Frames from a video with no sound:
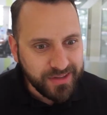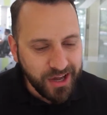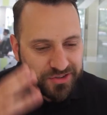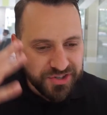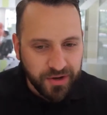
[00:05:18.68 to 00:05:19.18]

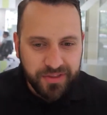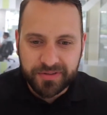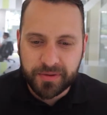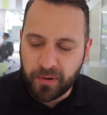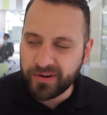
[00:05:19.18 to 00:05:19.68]
And so
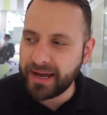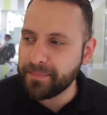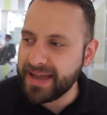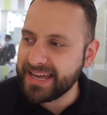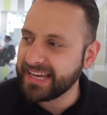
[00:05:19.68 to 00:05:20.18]
the point
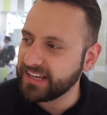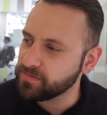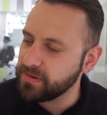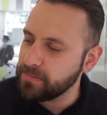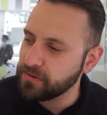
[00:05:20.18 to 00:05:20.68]
I'm making is
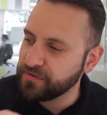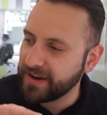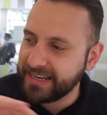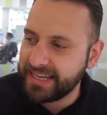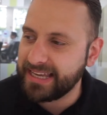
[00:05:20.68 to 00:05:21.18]
people
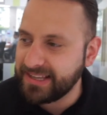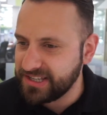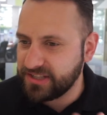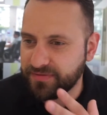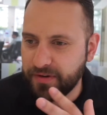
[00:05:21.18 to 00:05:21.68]
find it
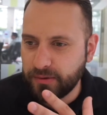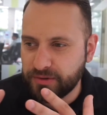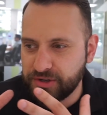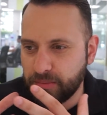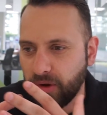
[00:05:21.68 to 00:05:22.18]
easy to
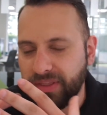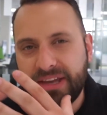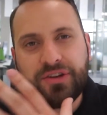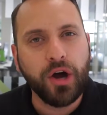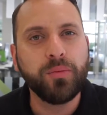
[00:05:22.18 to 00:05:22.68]
focus on what they
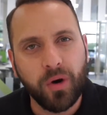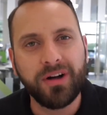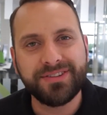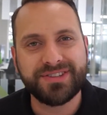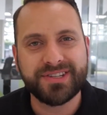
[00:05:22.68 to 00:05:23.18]
don't
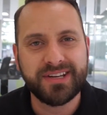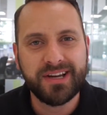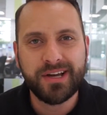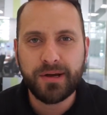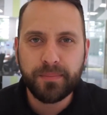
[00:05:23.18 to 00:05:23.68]
want,
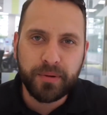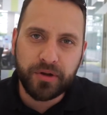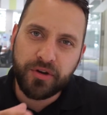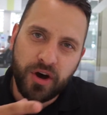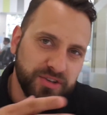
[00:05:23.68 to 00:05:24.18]

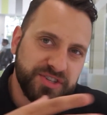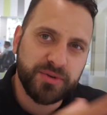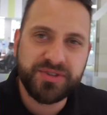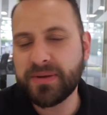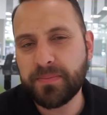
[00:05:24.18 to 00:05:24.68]
but not
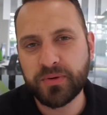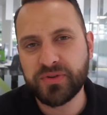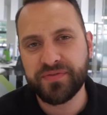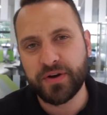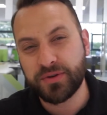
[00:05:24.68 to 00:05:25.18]
so simple
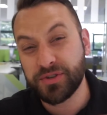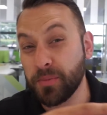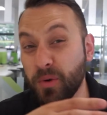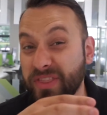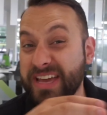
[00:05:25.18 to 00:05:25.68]
to focus
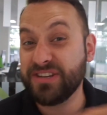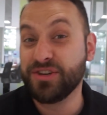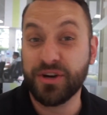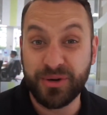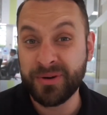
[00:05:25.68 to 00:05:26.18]
on what they
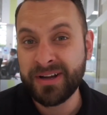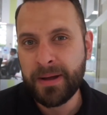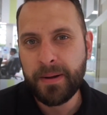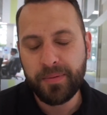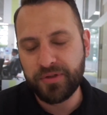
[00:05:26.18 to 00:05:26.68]
do.
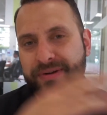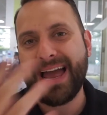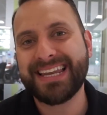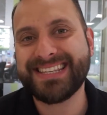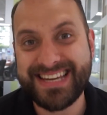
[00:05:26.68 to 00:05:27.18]
But the
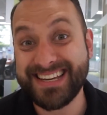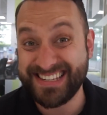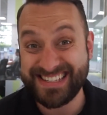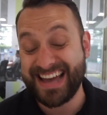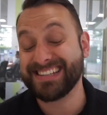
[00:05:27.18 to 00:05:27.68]
reality is
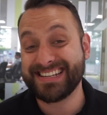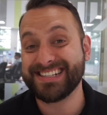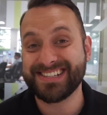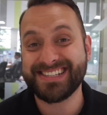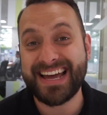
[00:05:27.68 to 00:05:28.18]
as I
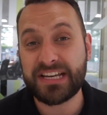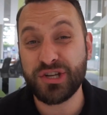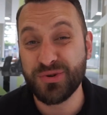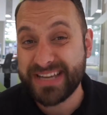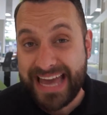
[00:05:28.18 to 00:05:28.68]
just said,
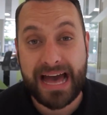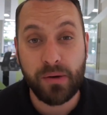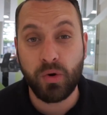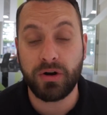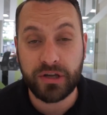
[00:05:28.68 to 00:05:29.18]
you
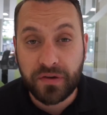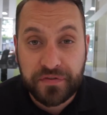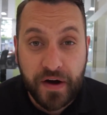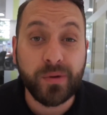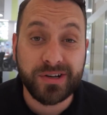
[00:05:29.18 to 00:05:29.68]
get what you
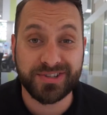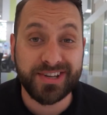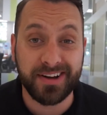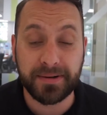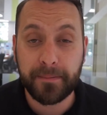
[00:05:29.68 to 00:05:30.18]
focus
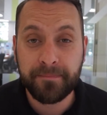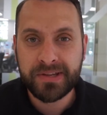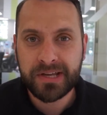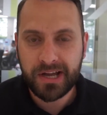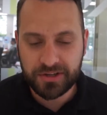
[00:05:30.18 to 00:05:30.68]
on.
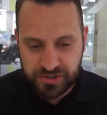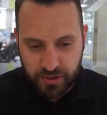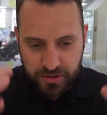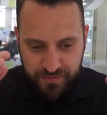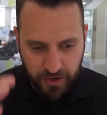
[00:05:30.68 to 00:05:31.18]
And so
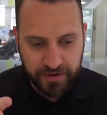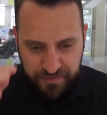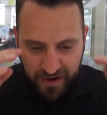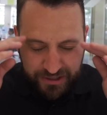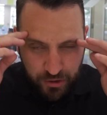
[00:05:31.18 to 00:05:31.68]
you've got to
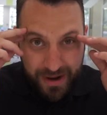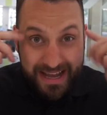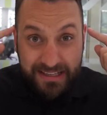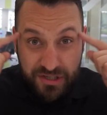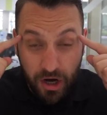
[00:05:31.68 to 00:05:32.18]
find a
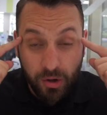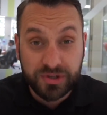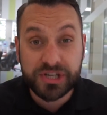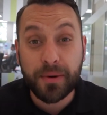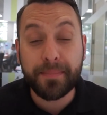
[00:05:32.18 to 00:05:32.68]
way to
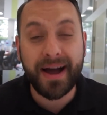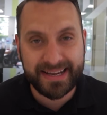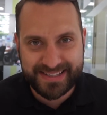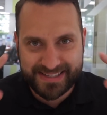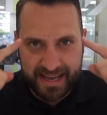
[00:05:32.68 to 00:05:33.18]
alter your
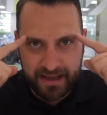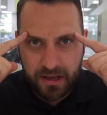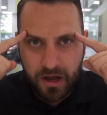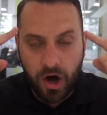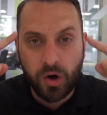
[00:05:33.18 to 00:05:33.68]
mindset,
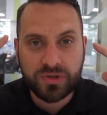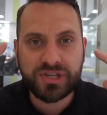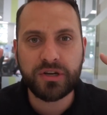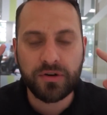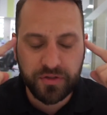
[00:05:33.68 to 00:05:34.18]

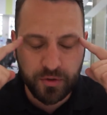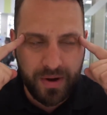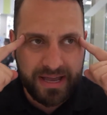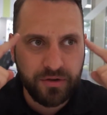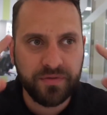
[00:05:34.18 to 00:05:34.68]
alter the
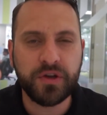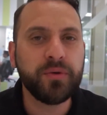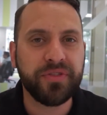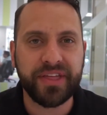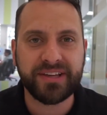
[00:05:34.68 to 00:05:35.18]
way you
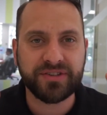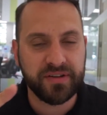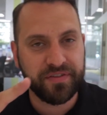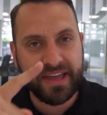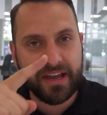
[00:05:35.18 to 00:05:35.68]
view things,
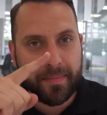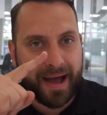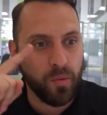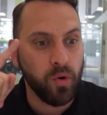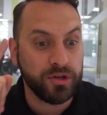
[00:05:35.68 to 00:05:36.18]
to think
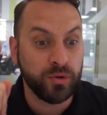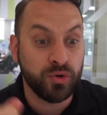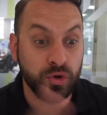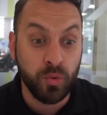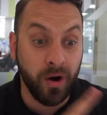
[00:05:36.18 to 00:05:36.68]
about what you
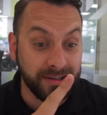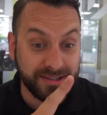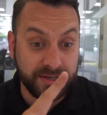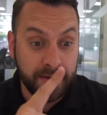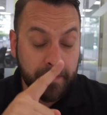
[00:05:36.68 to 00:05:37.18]
do
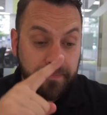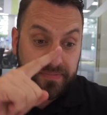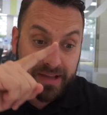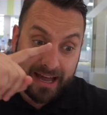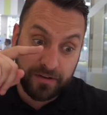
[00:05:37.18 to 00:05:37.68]
want
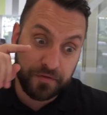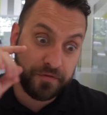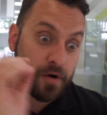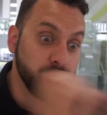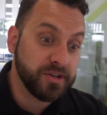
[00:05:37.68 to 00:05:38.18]
and
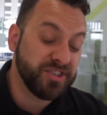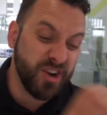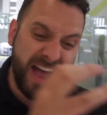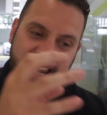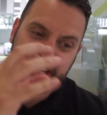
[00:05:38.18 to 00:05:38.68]
focus
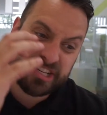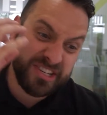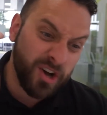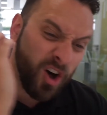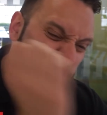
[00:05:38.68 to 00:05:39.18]
your
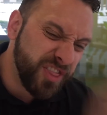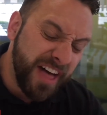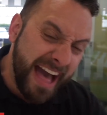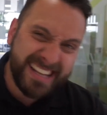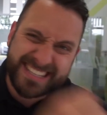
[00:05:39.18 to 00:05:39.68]
energies on
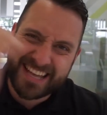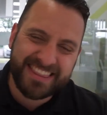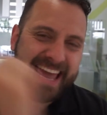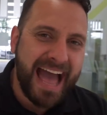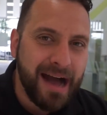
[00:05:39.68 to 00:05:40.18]
that and
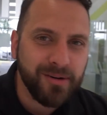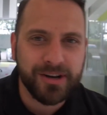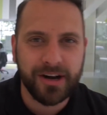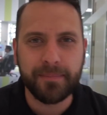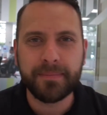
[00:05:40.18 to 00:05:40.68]
the
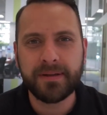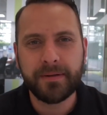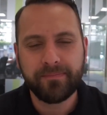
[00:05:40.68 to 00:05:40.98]
outcome.